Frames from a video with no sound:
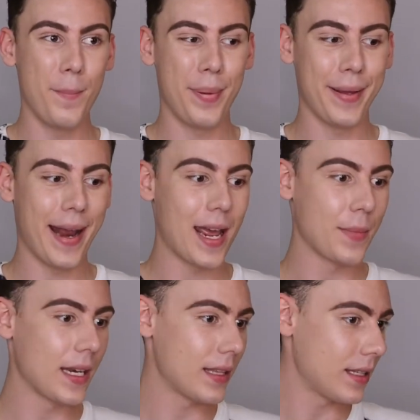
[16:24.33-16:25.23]
but I
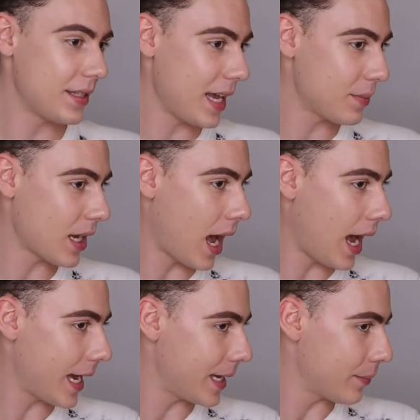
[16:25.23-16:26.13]
mean, at the same
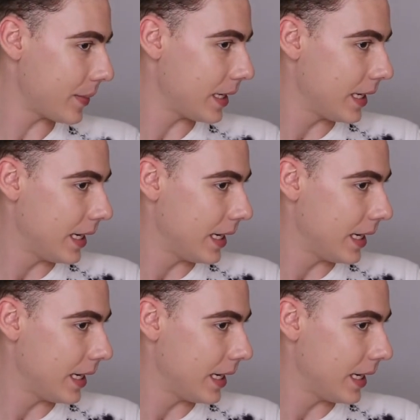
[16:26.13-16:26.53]
time,